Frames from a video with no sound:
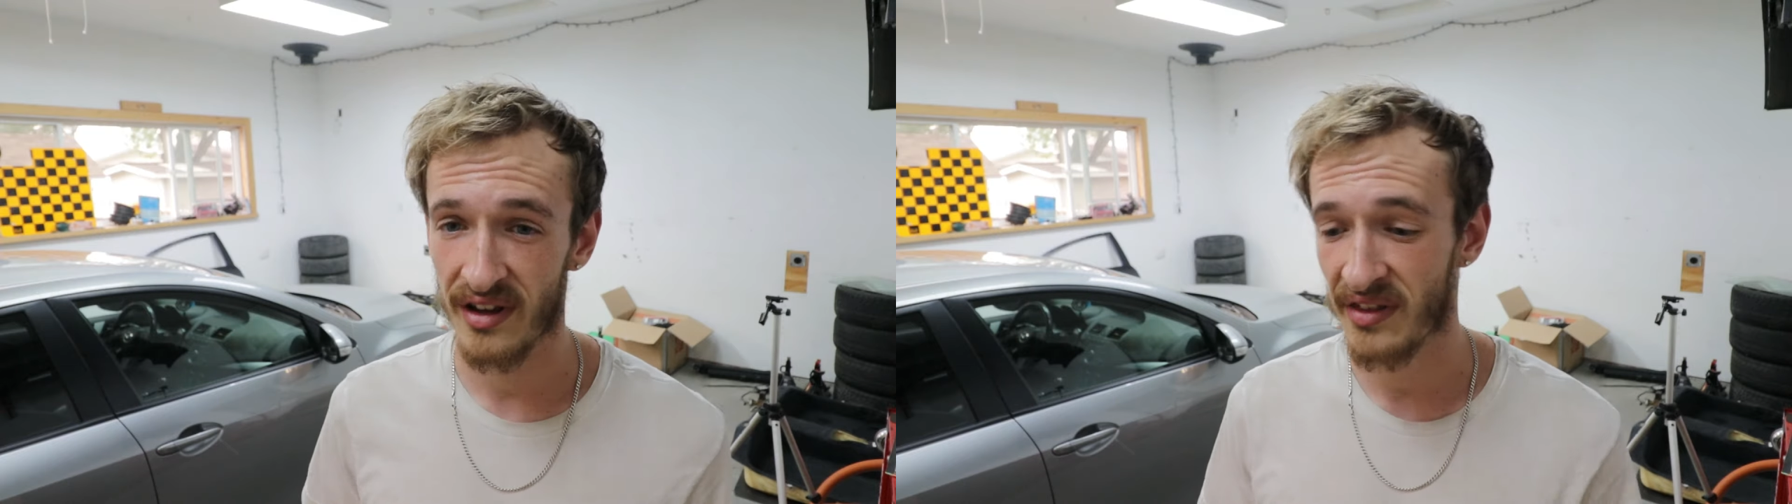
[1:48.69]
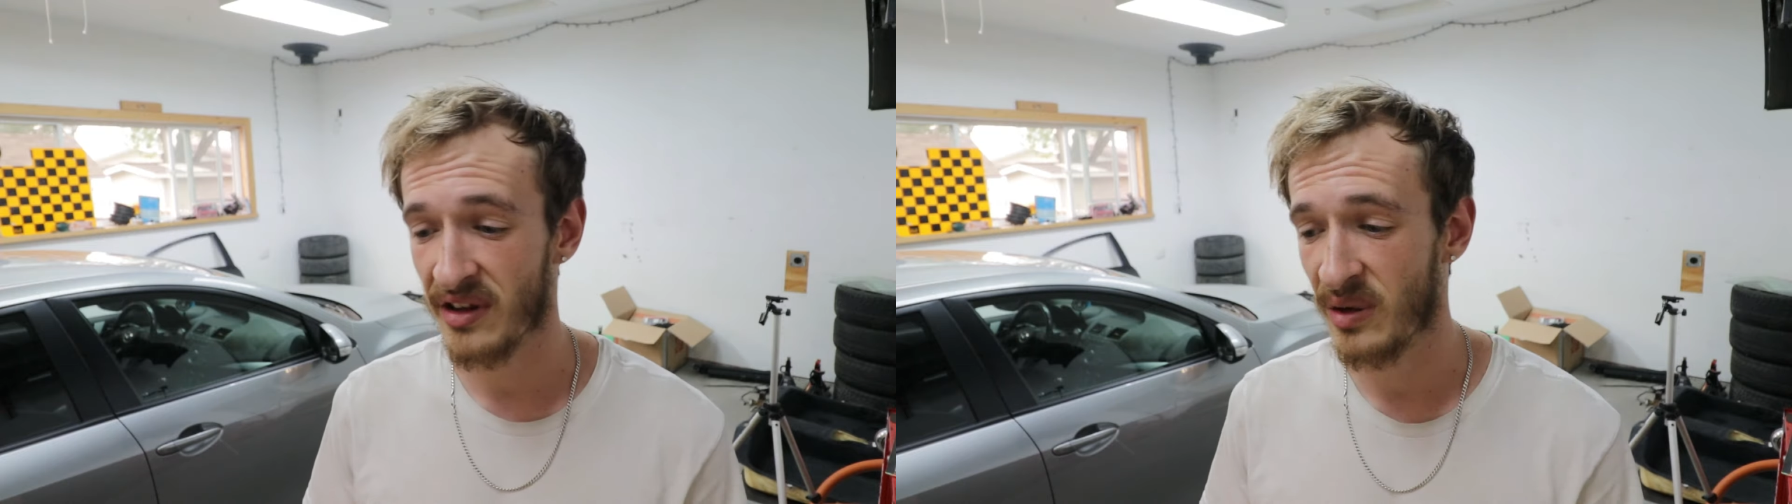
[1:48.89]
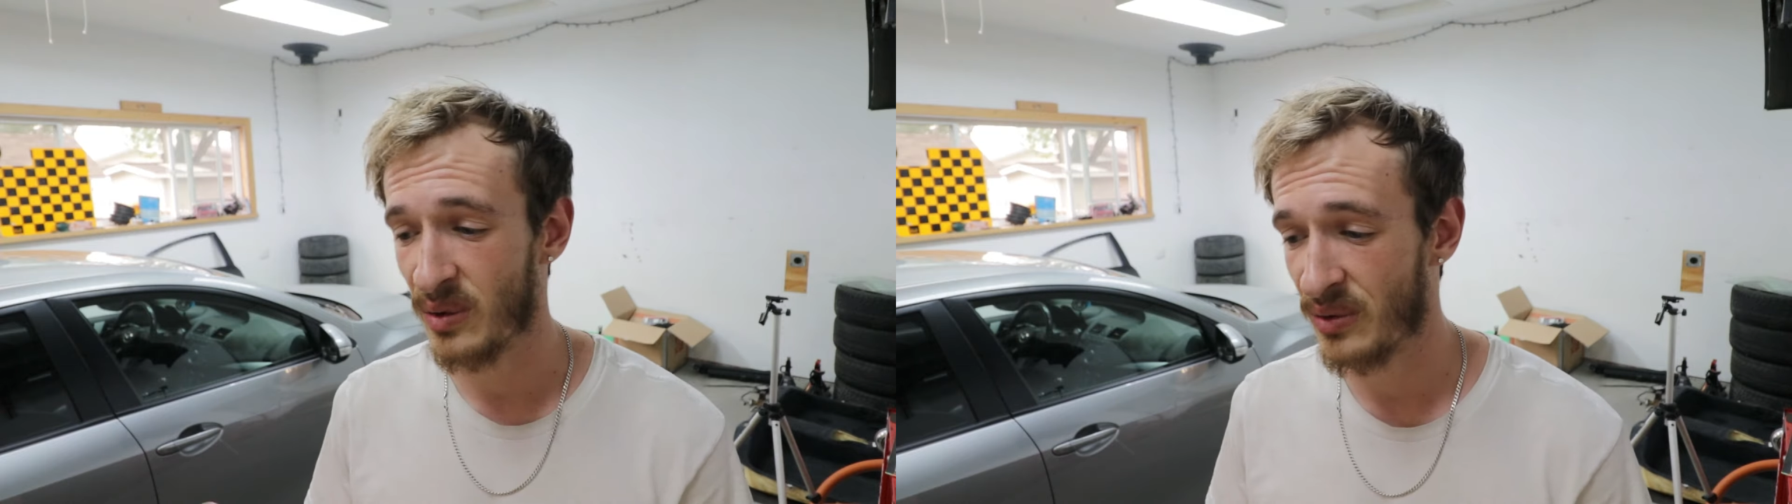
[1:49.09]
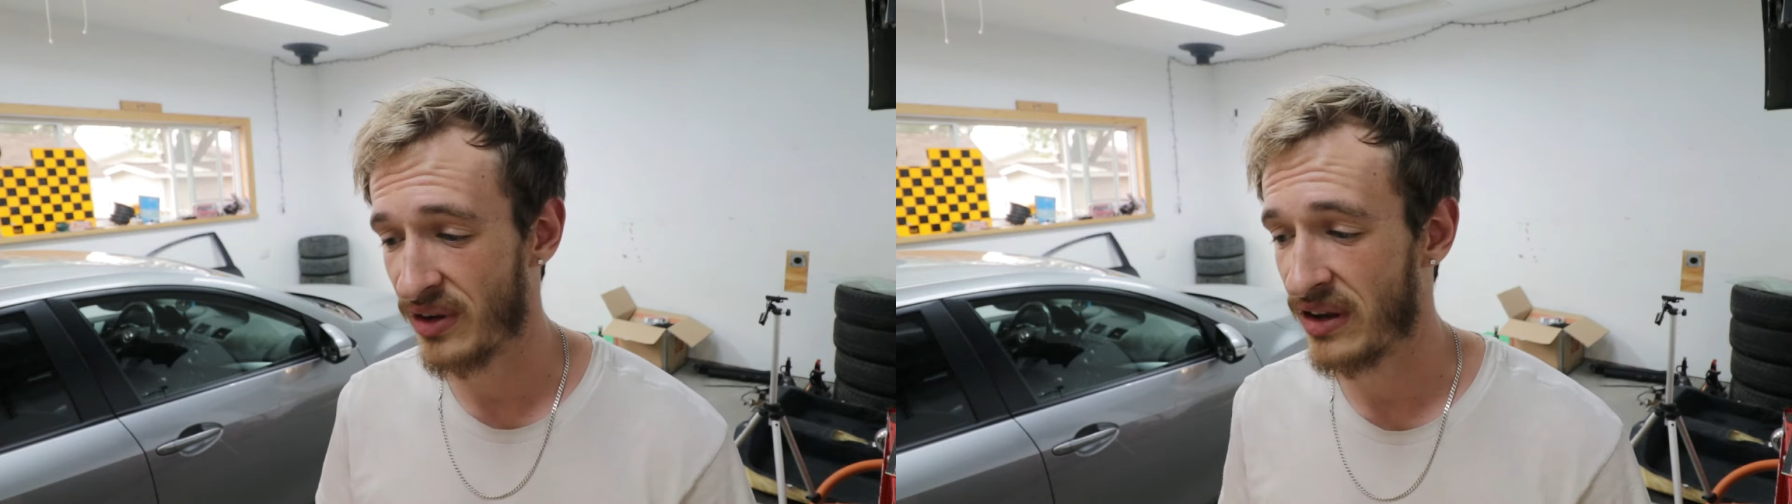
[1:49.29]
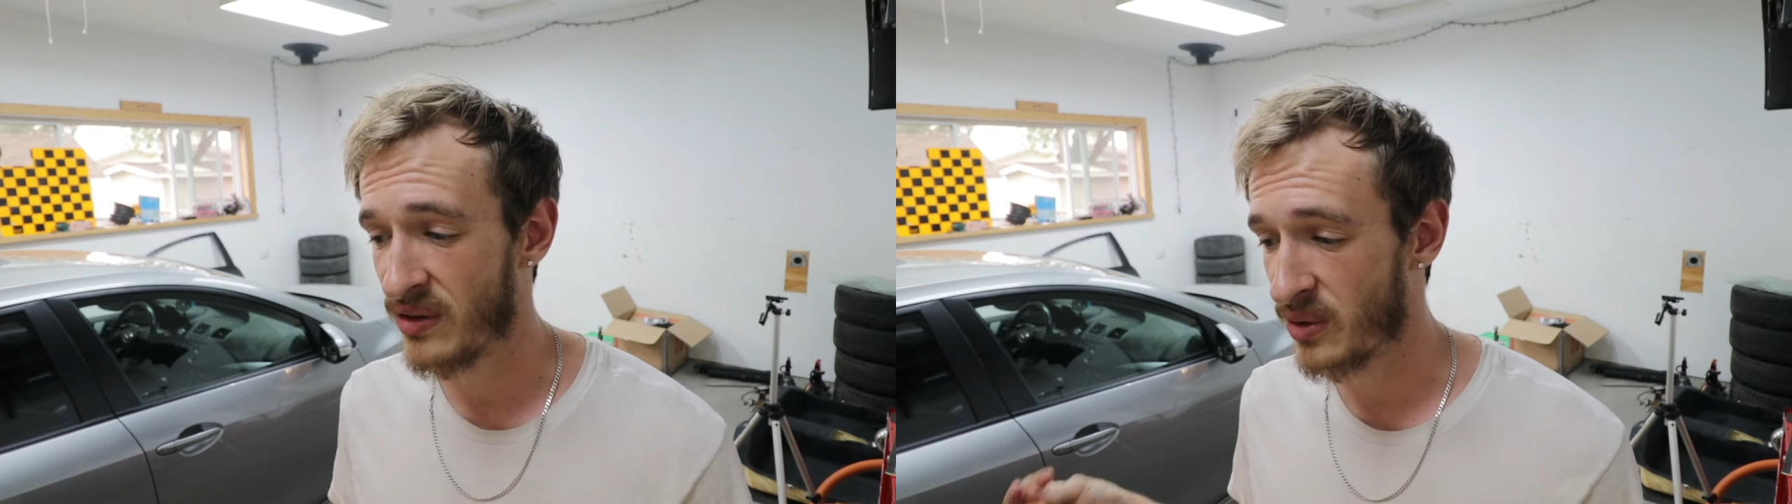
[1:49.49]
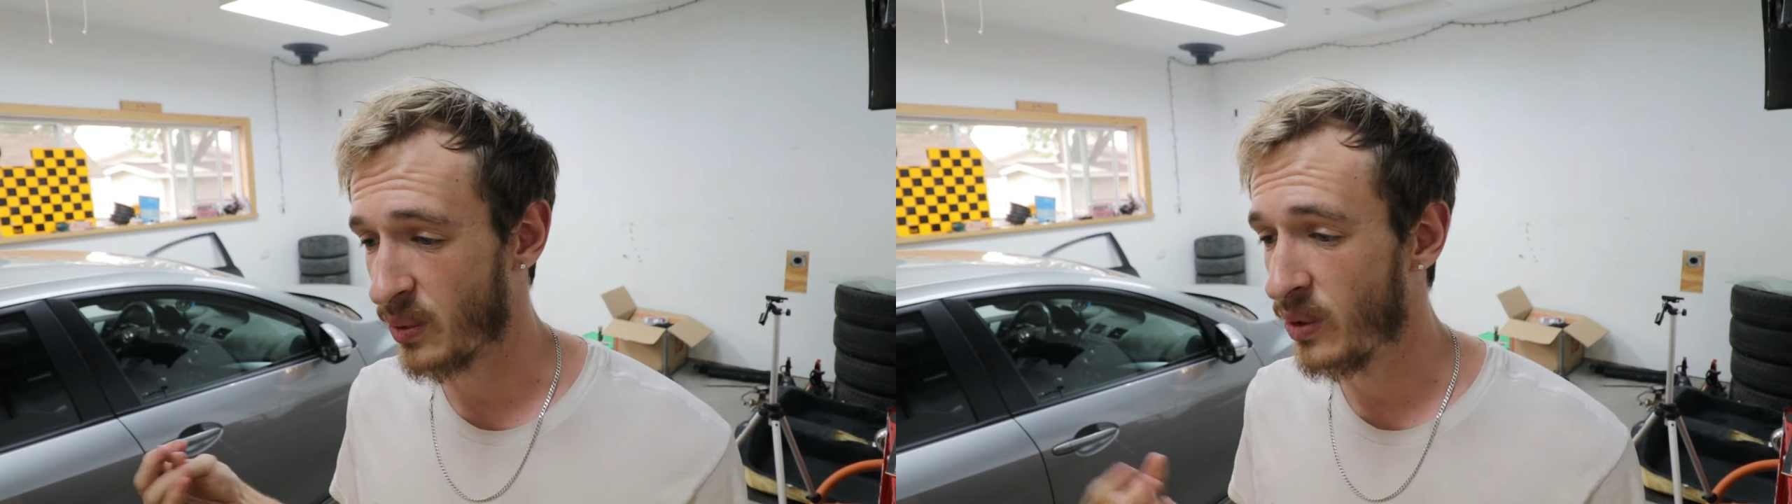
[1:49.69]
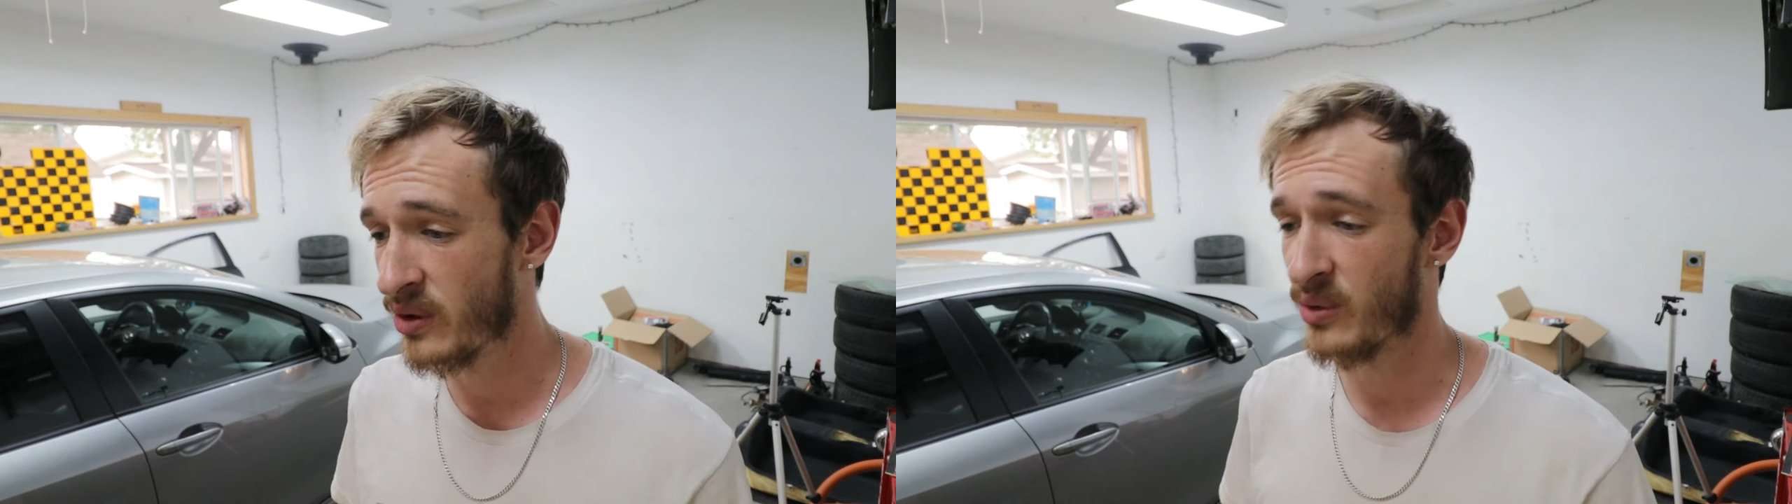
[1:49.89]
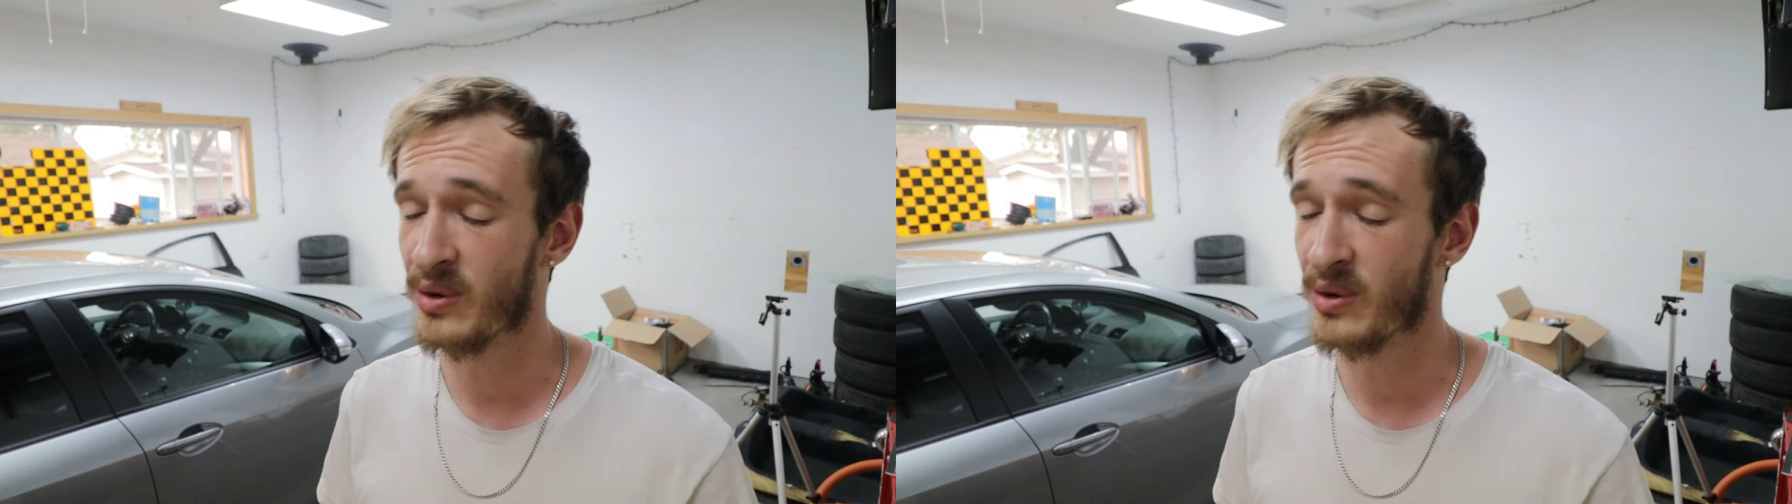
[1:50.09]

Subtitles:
that they used in their oil,